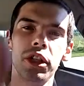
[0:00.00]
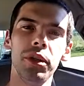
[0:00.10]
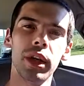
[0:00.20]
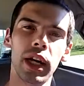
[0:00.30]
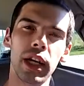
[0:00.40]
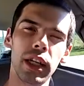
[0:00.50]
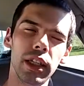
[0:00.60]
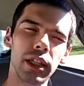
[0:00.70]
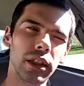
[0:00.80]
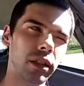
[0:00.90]
see you
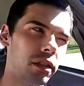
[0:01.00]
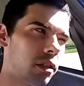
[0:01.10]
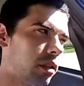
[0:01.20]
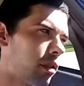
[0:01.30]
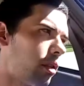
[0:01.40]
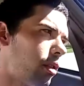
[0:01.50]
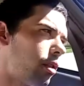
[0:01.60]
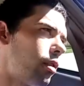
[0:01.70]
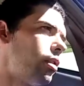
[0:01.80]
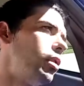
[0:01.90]

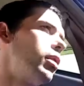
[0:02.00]
guys